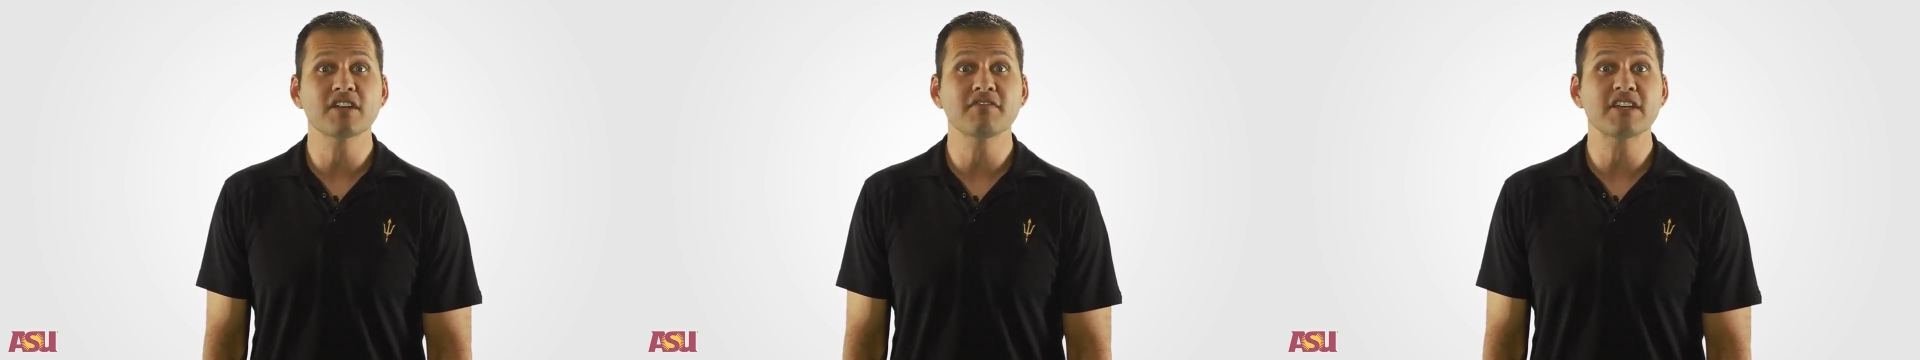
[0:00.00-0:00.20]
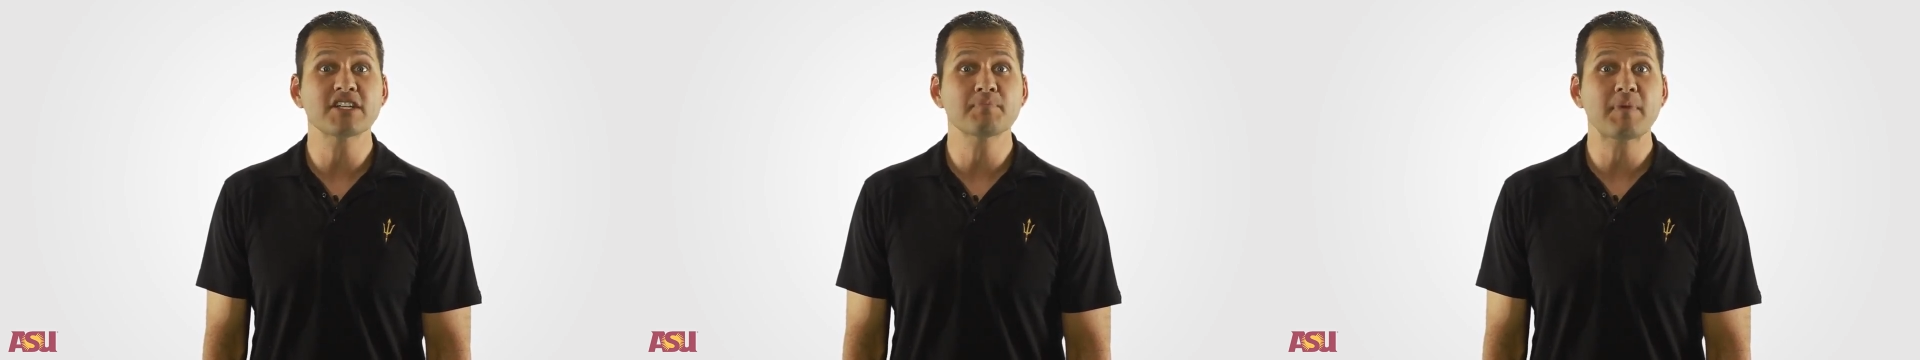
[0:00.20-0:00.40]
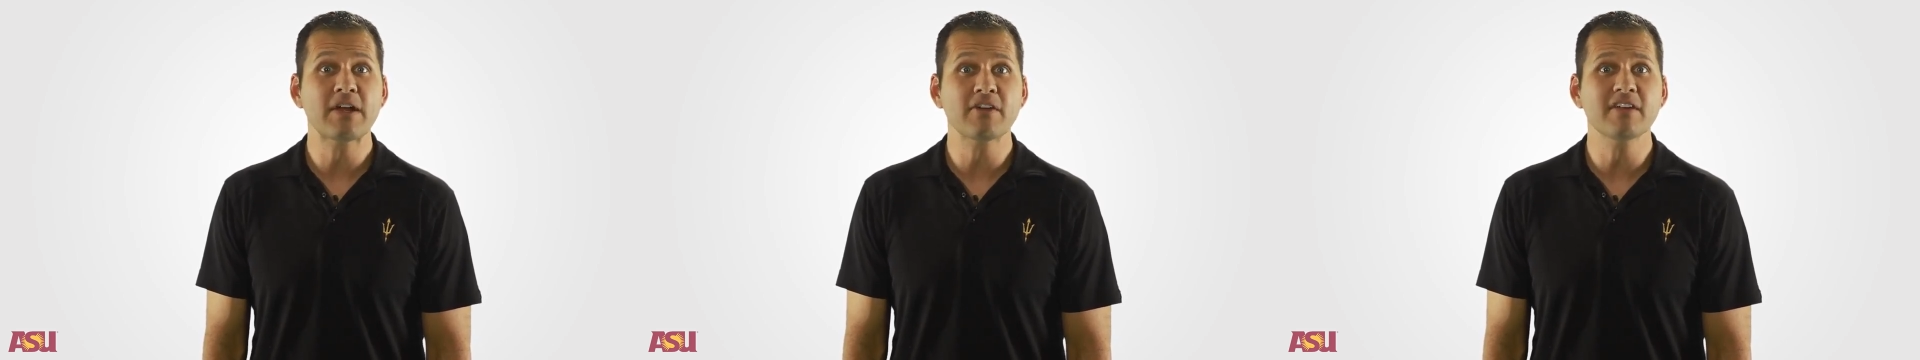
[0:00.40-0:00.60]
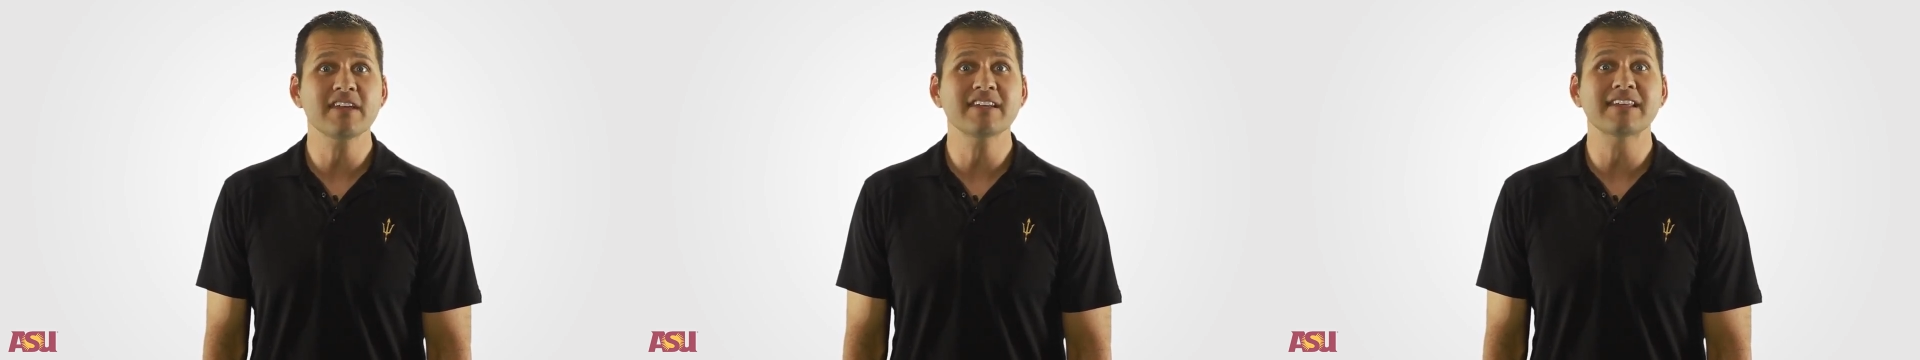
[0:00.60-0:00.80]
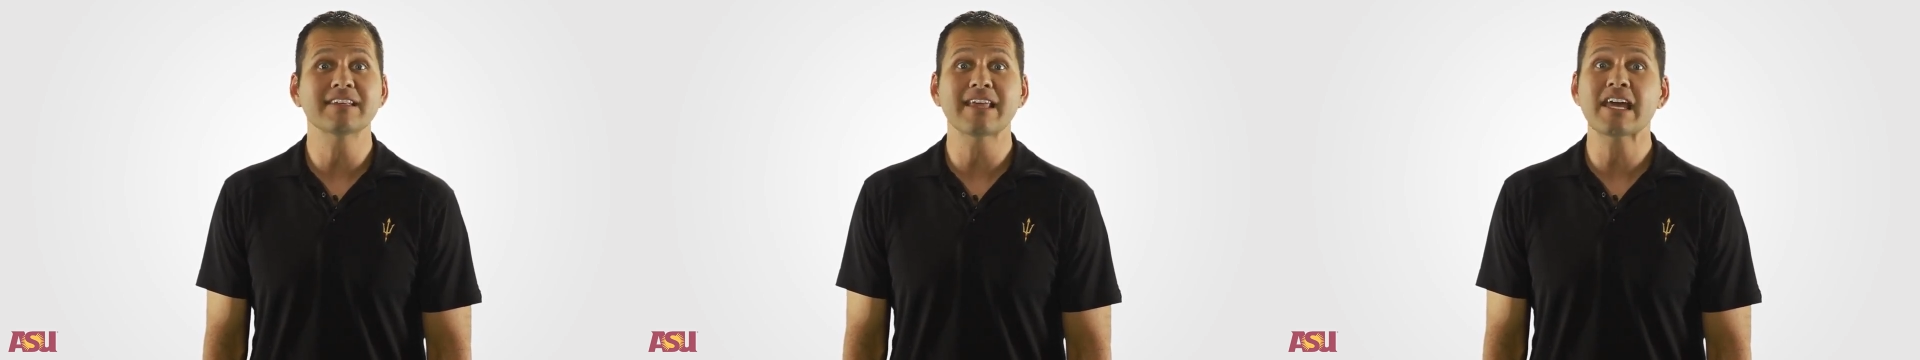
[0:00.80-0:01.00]
of each
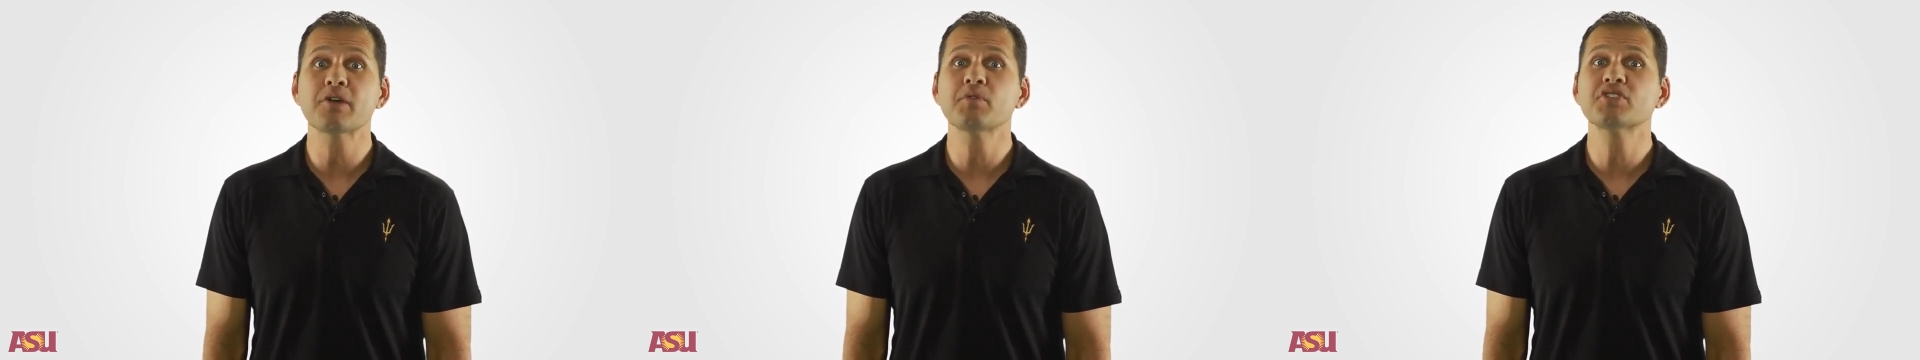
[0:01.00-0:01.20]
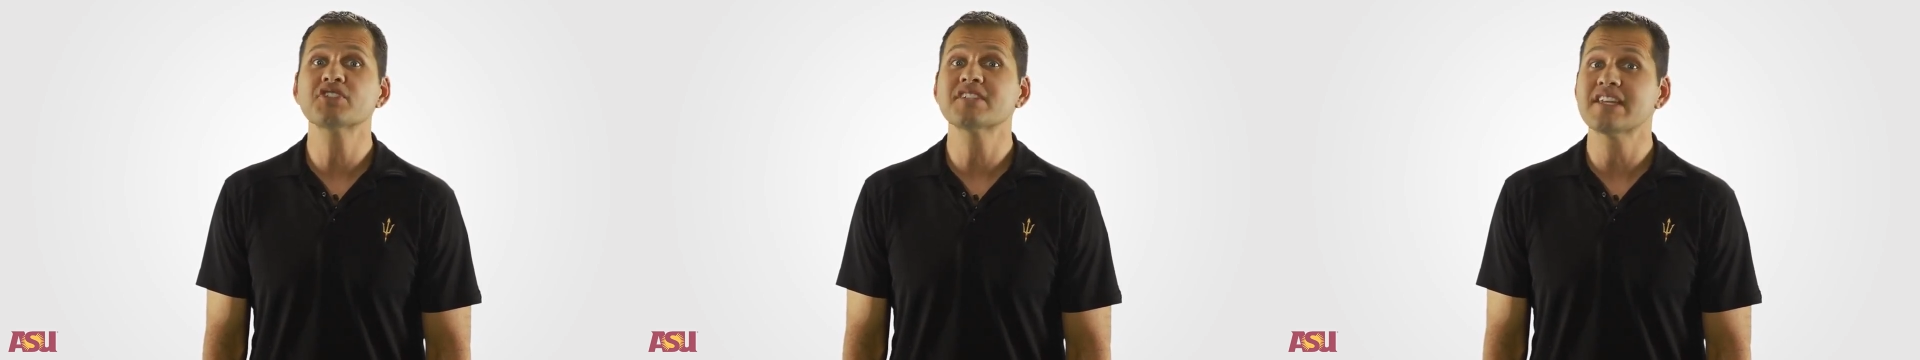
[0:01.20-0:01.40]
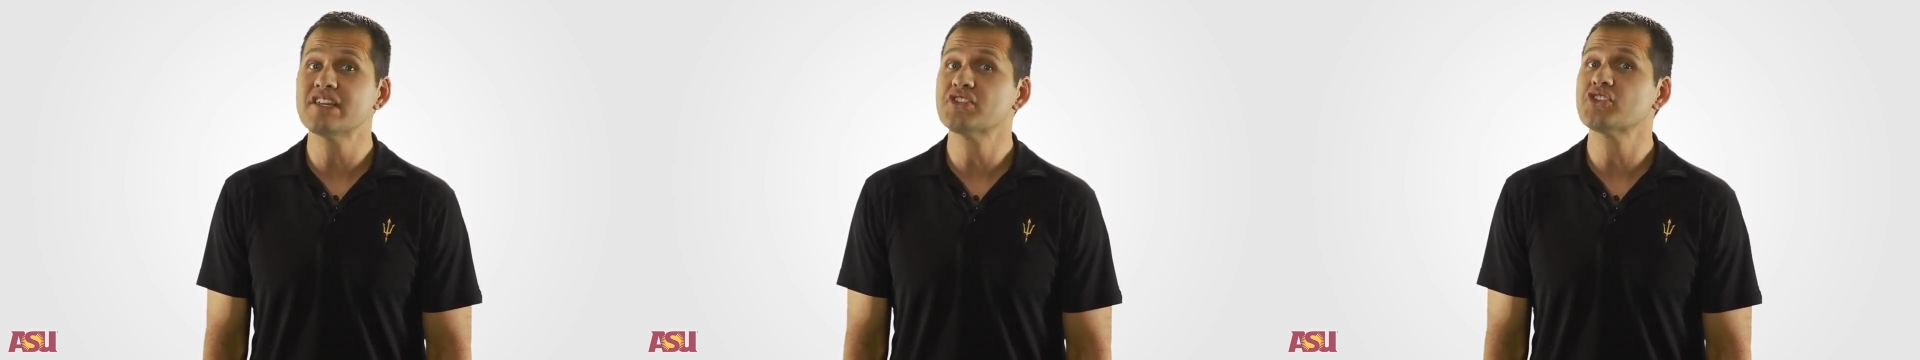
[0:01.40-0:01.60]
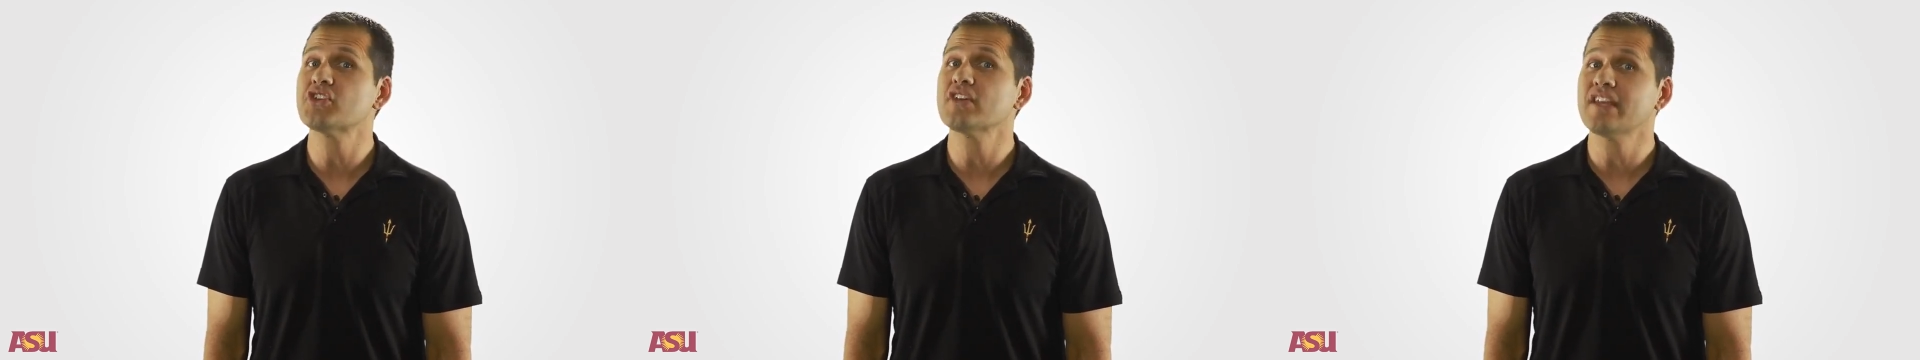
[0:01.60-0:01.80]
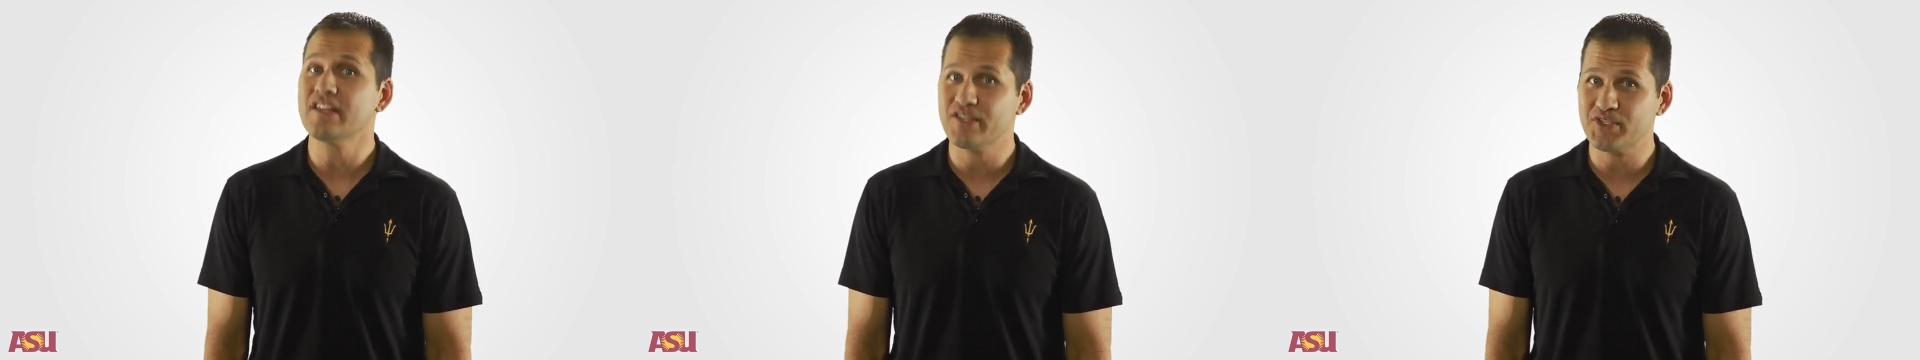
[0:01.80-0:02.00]
period in language
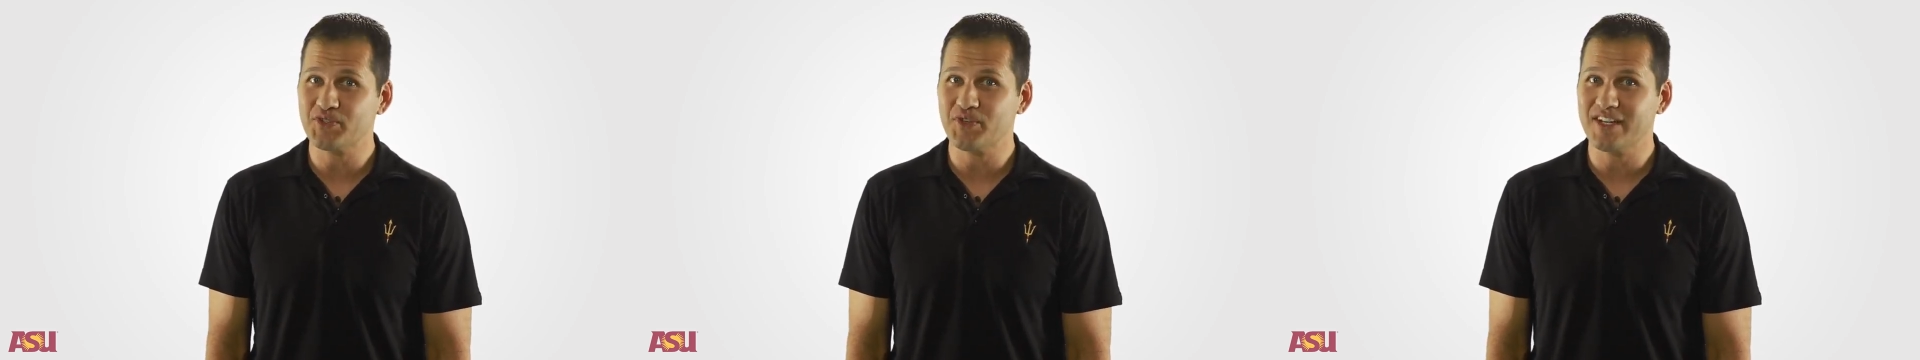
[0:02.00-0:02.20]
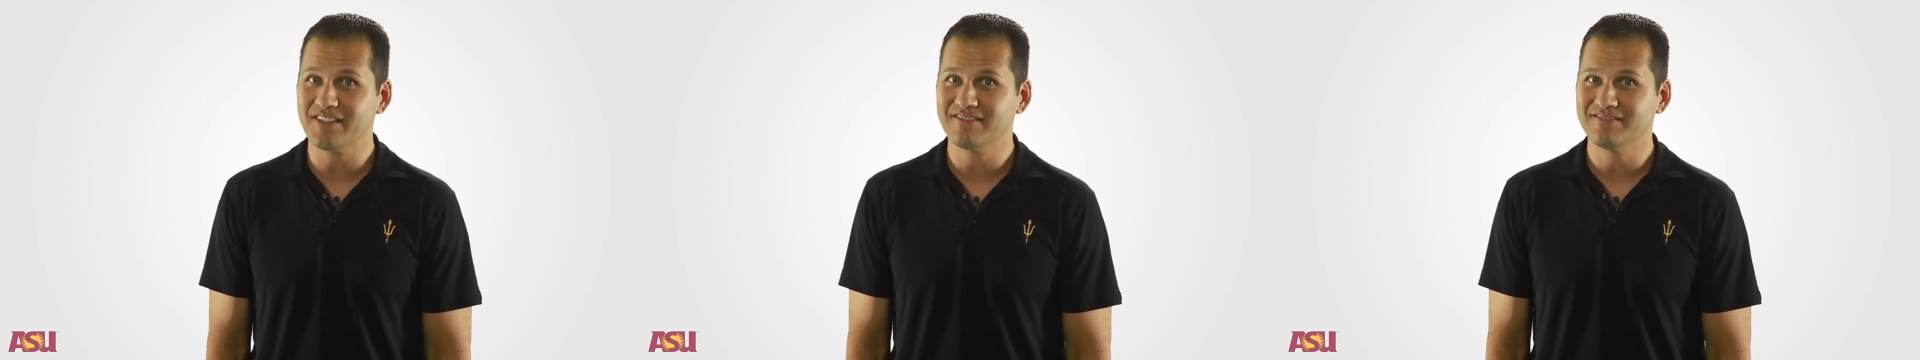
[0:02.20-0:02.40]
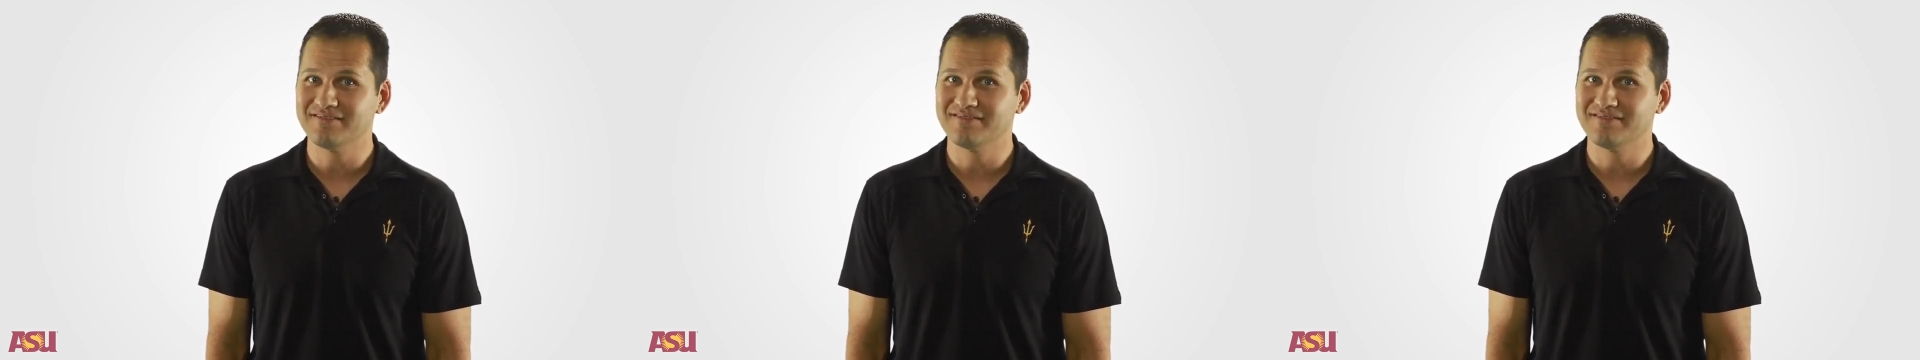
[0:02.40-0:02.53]
teaching history.